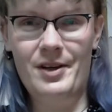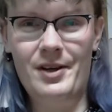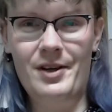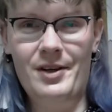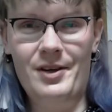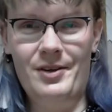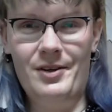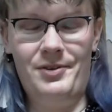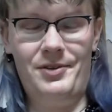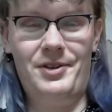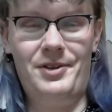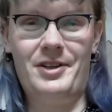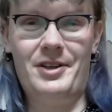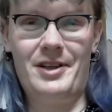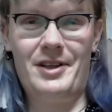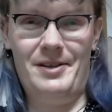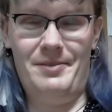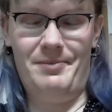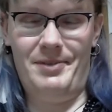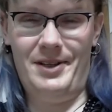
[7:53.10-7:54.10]
There can
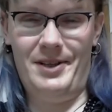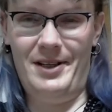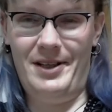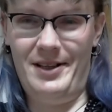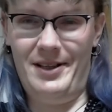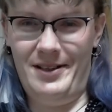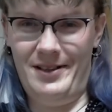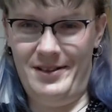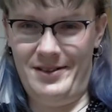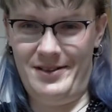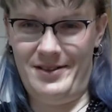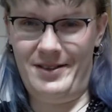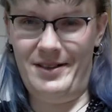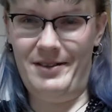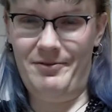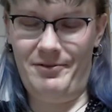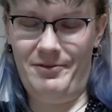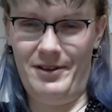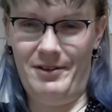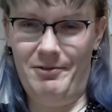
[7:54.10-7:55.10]
be
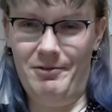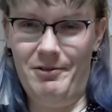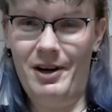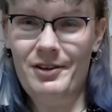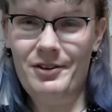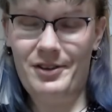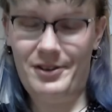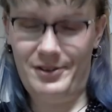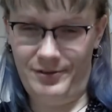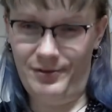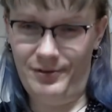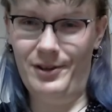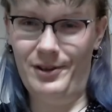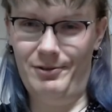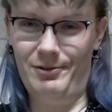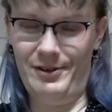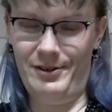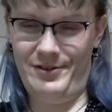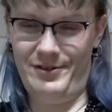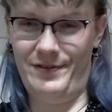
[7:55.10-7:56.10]
something wonderful
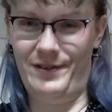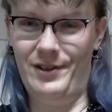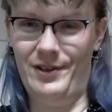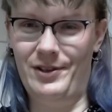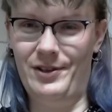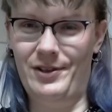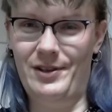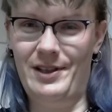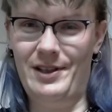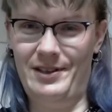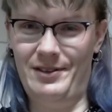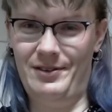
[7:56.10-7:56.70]
with you, and